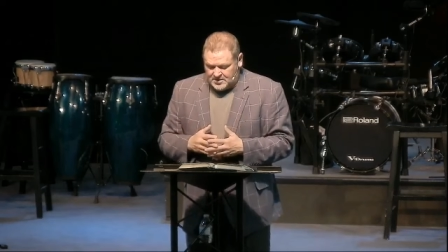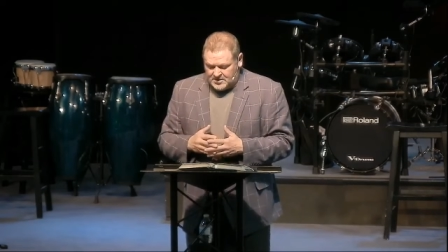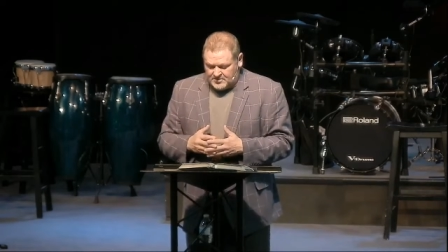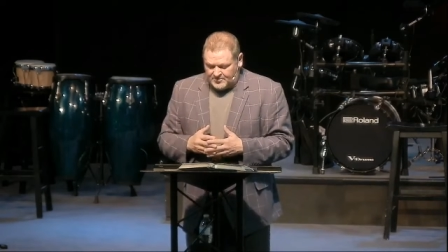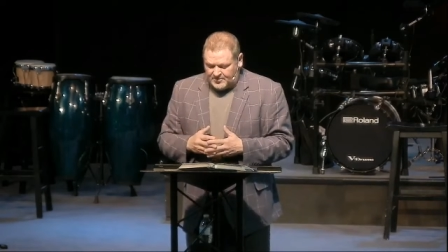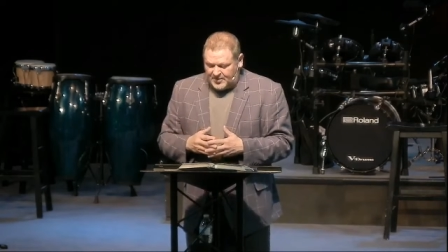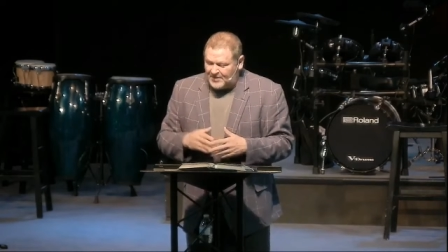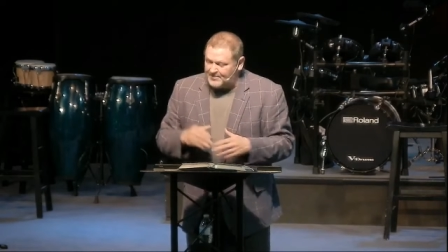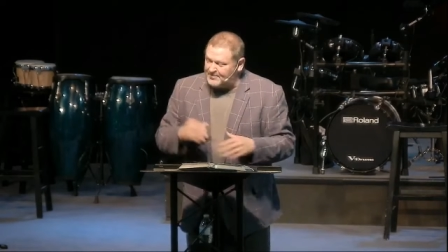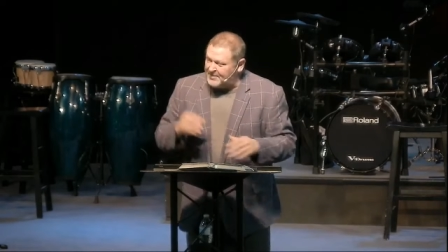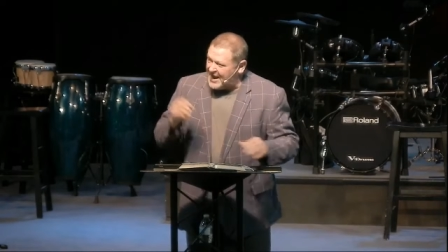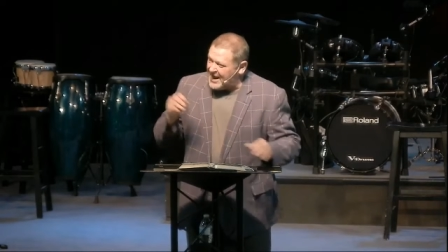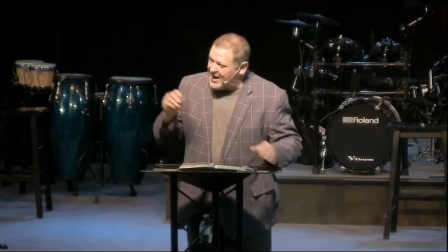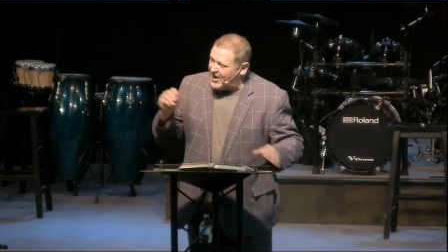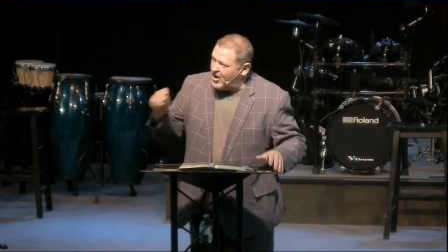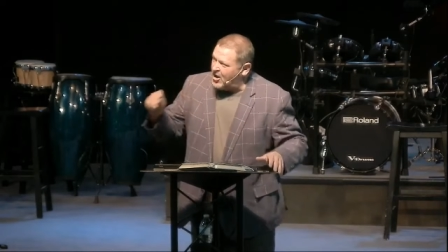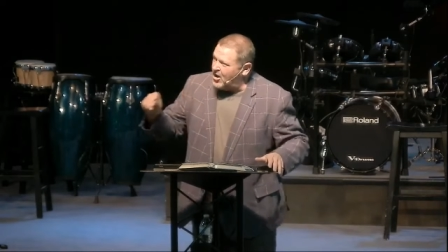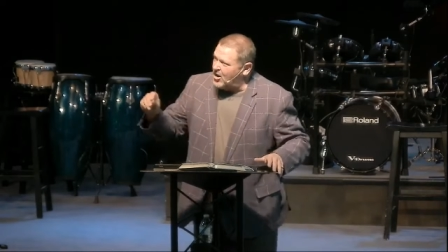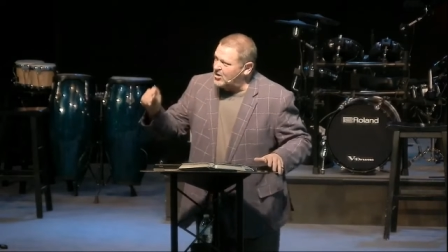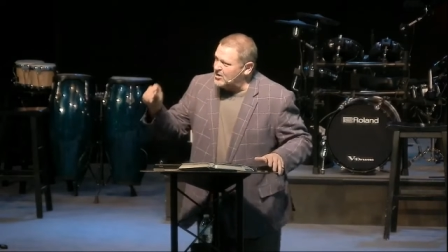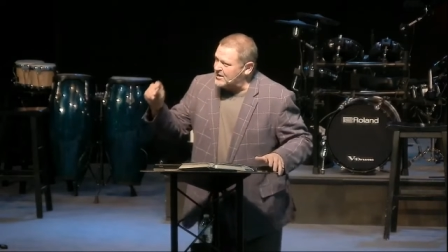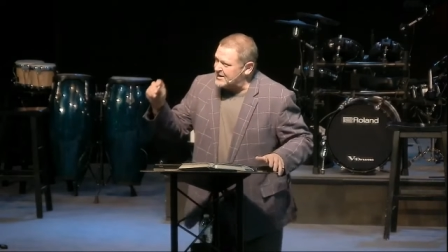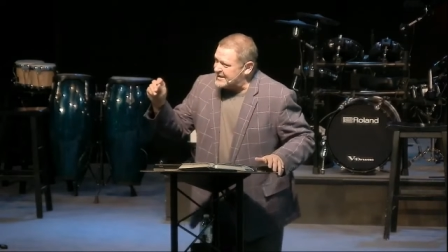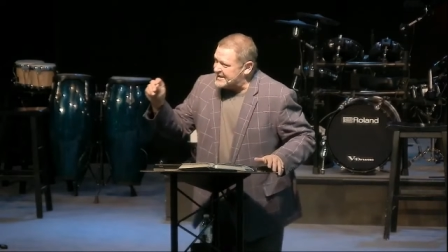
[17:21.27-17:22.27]
But by
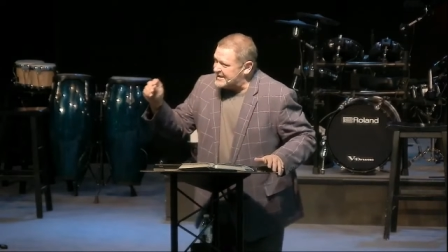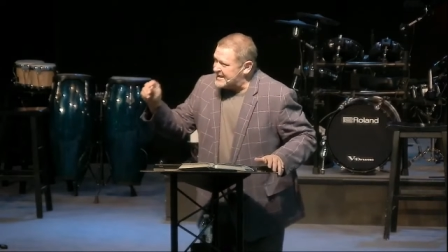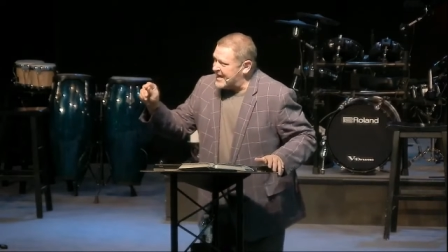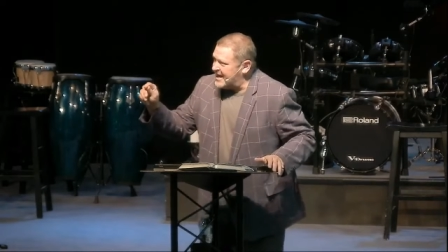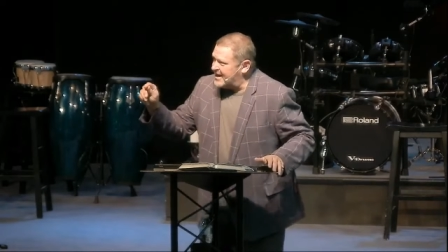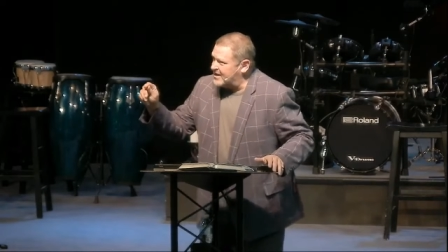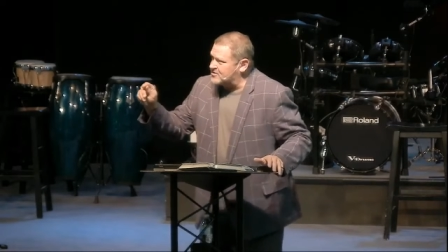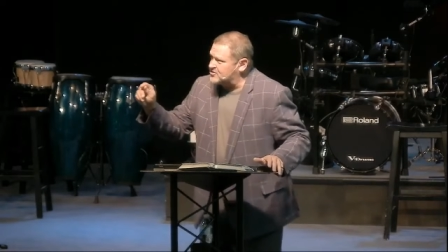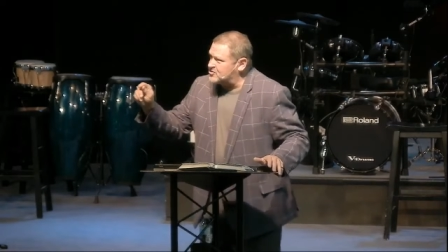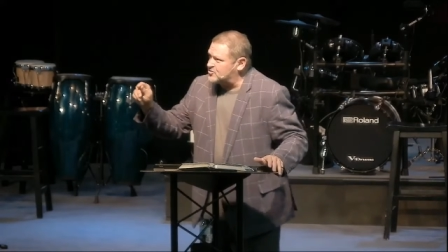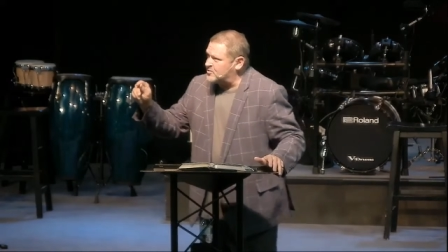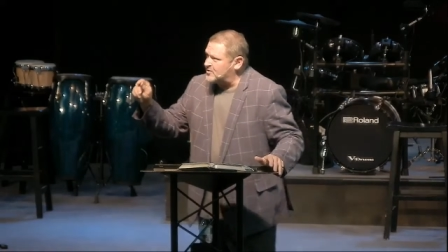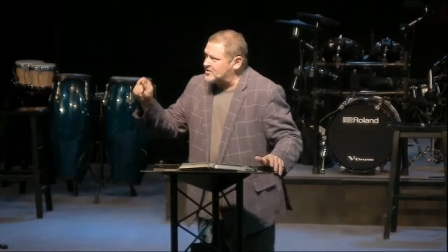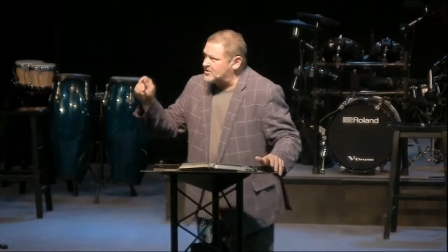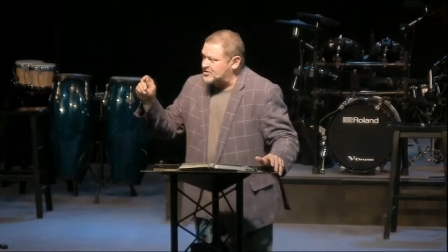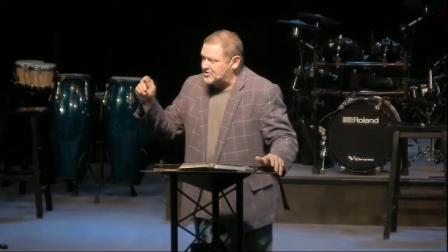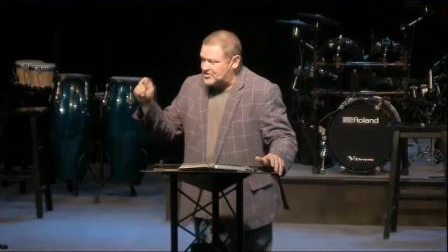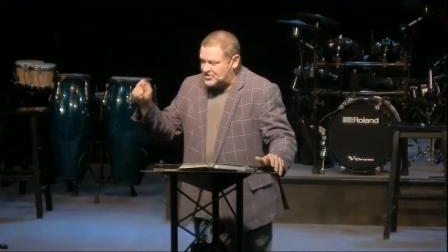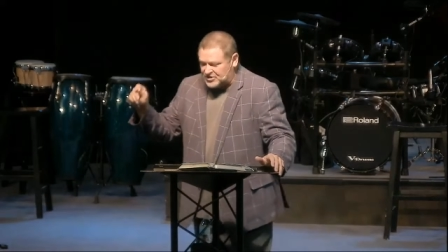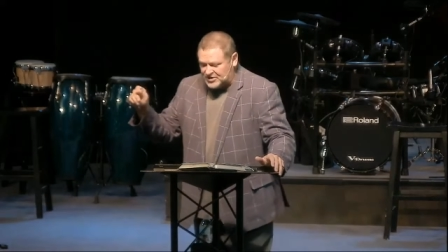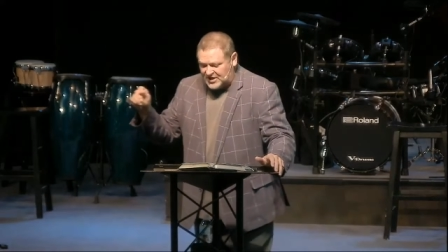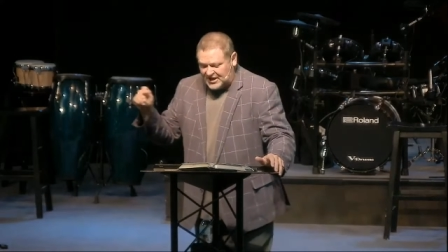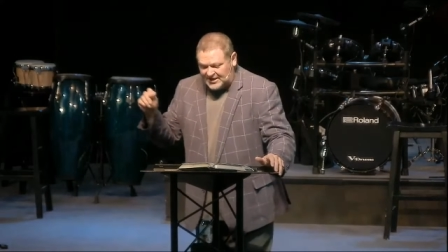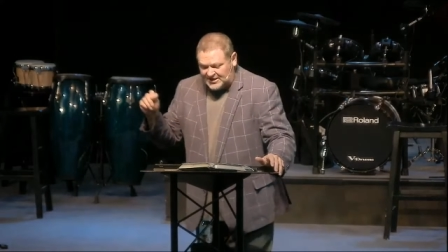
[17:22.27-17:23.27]
all accounts, when you
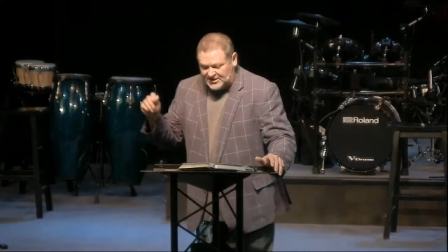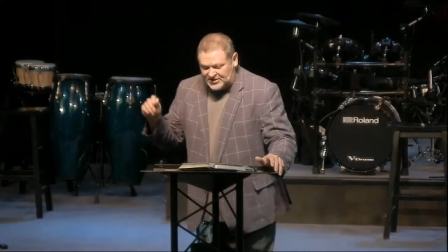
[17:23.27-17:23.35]
study